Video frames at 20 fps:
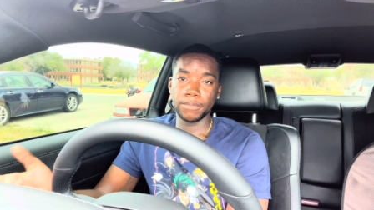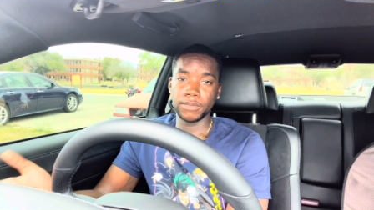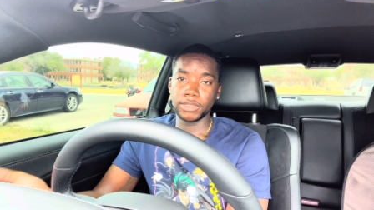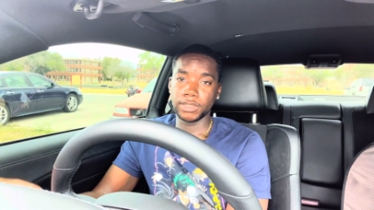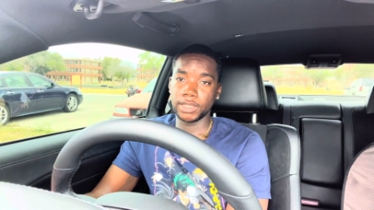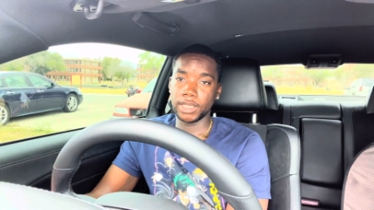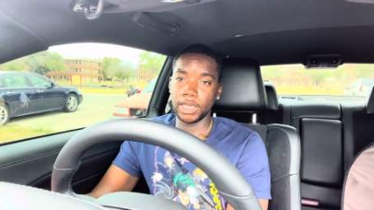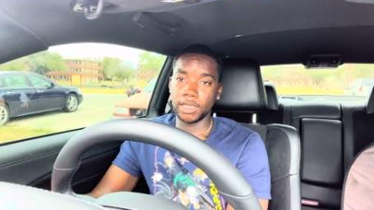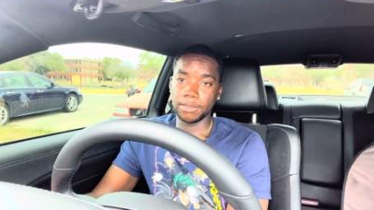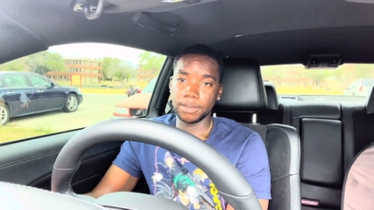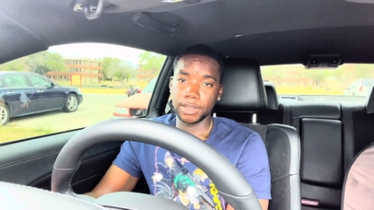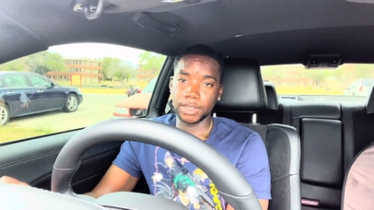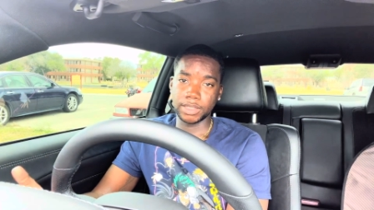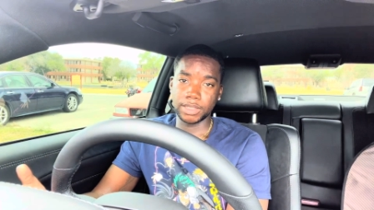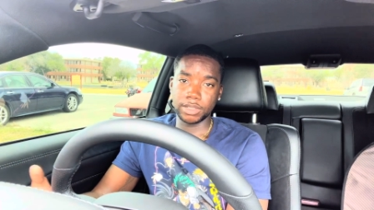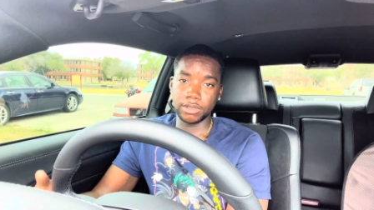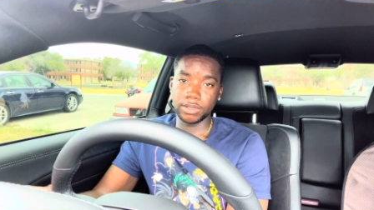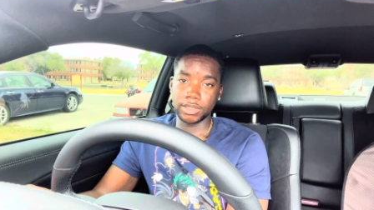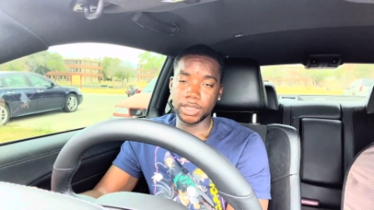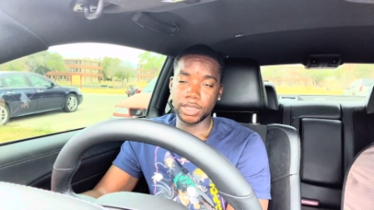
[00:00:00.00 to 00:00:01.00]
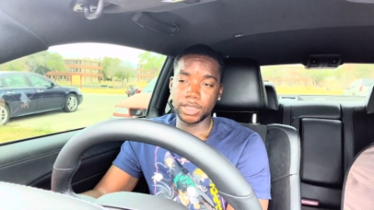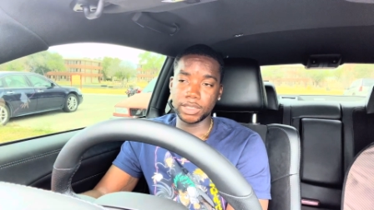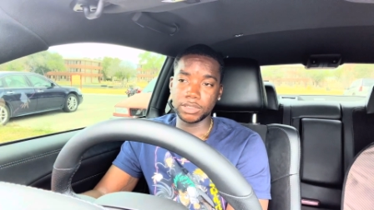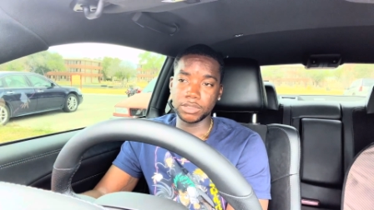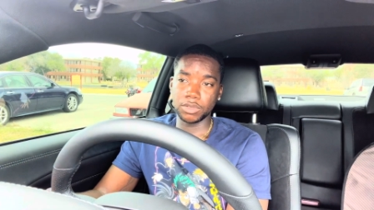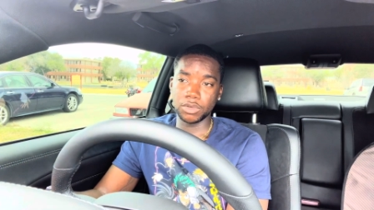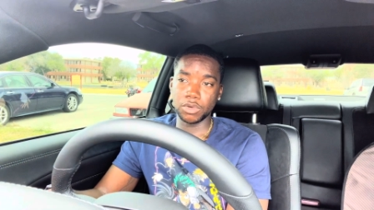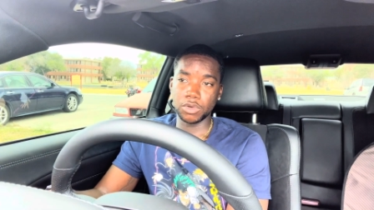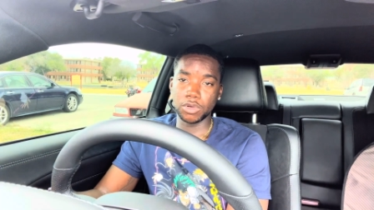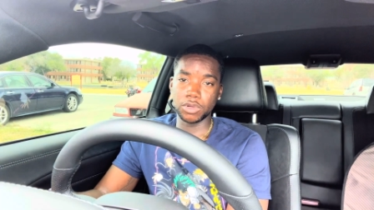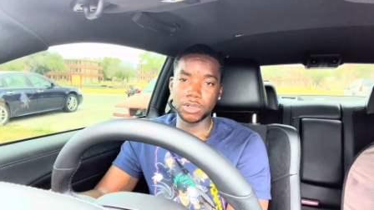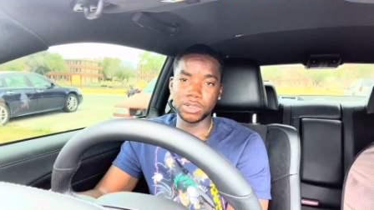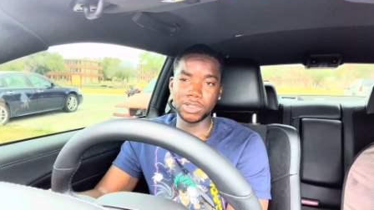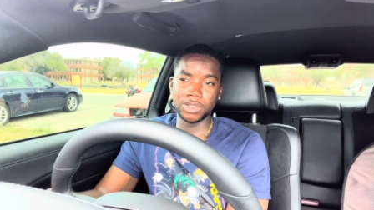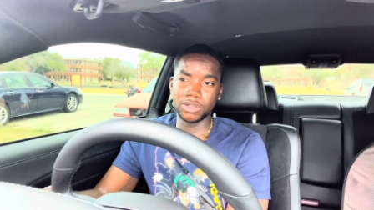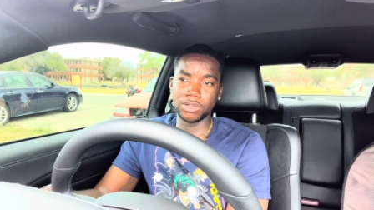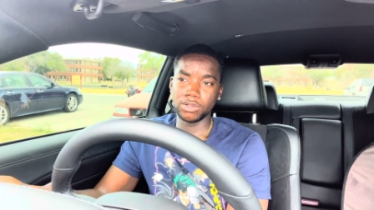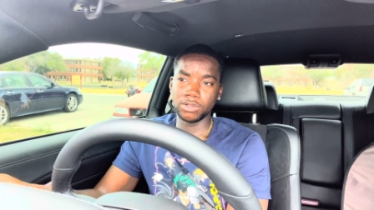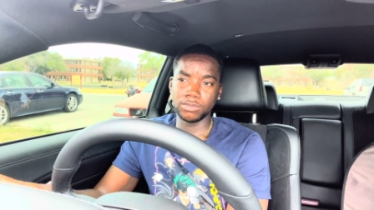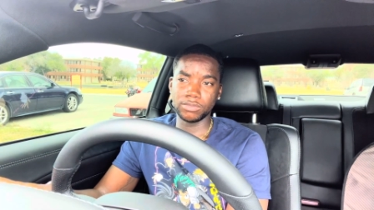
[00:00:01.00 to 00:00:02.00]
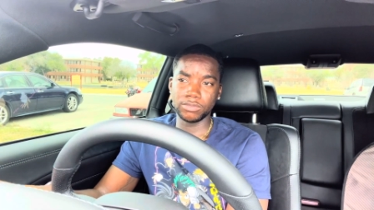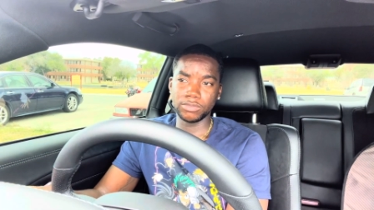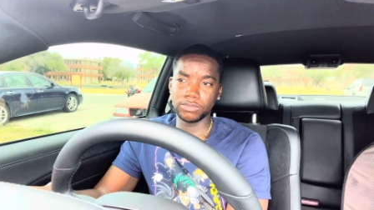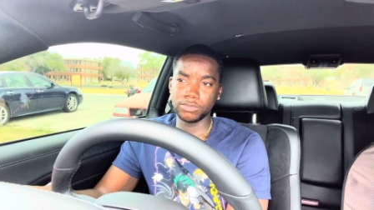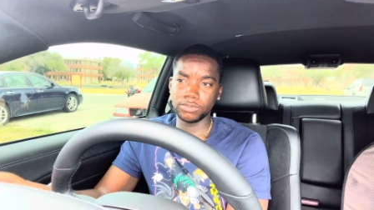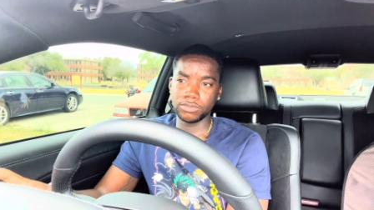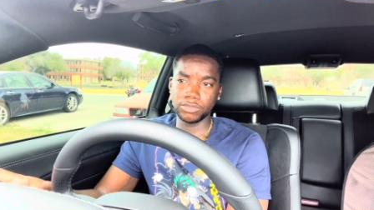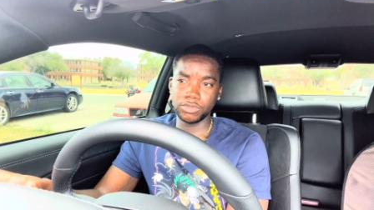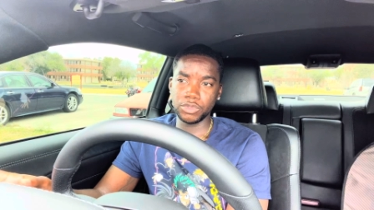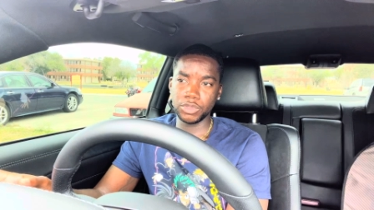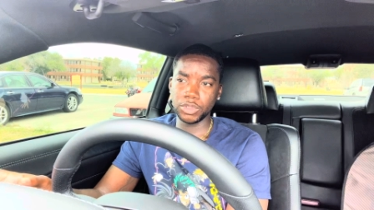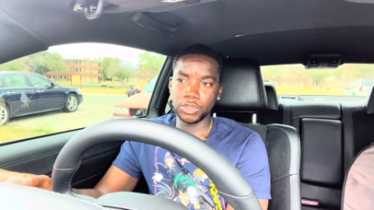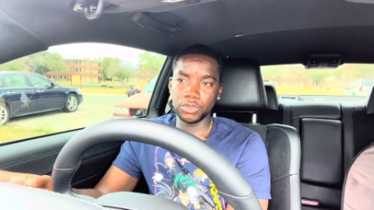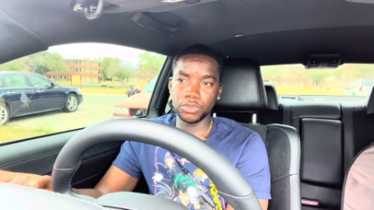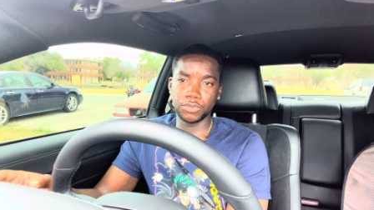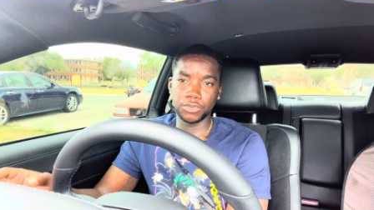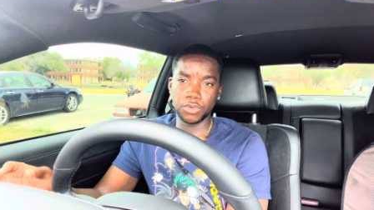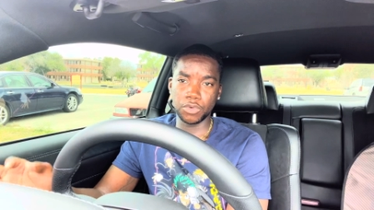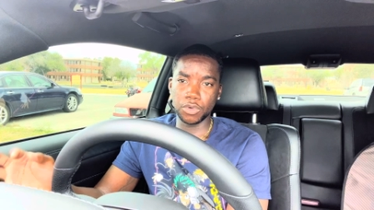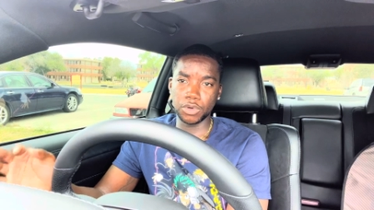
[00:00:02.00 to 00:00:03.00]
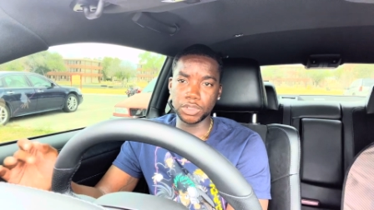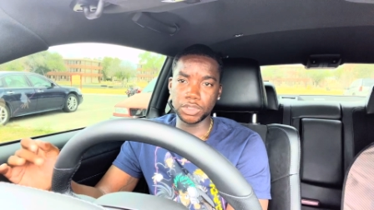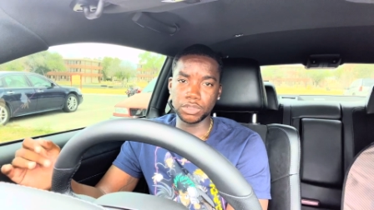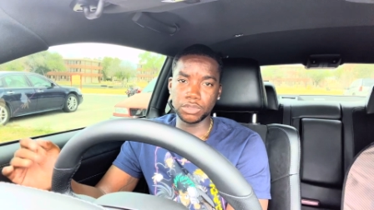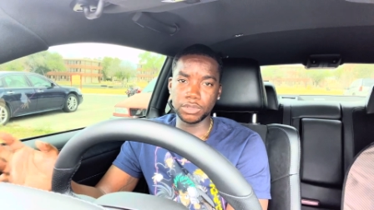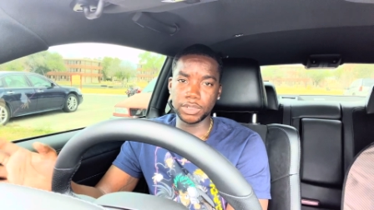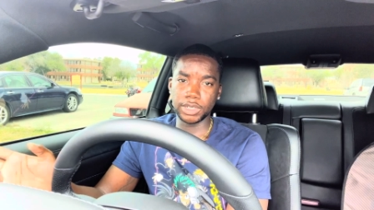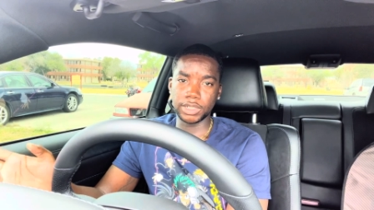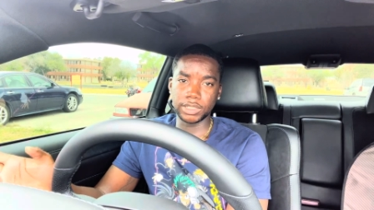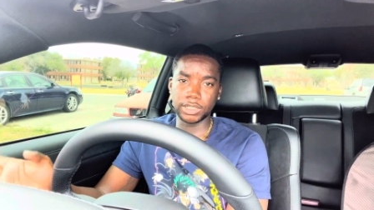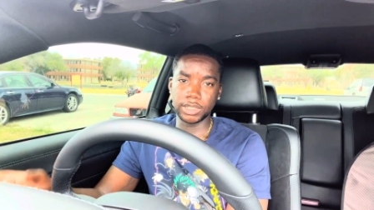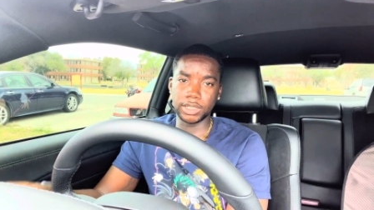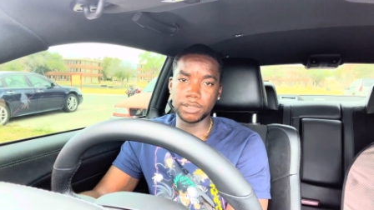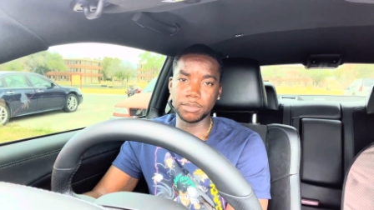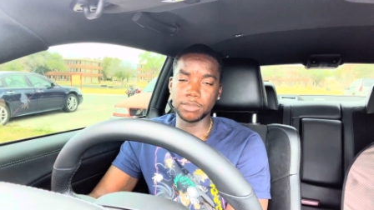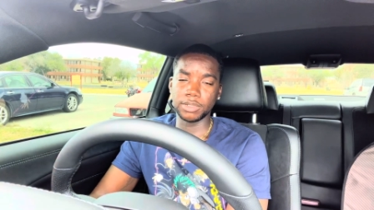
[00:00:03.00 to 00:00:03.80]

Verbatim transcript: Scat Pack Hellcats or, you know, you could do Ford two anything.